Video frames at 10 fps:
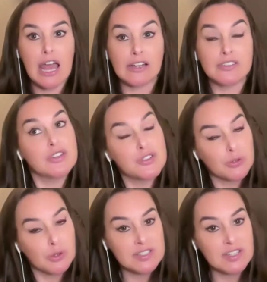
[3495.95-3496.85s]
and the
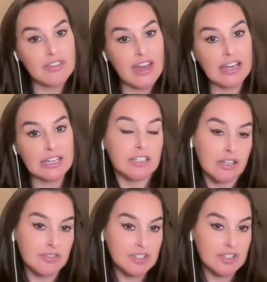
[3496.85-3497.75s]
stories that in
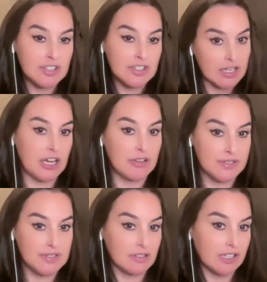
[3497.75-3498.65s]
and of itself
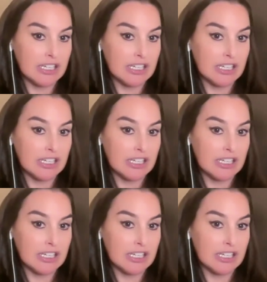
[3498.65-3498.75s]
tells.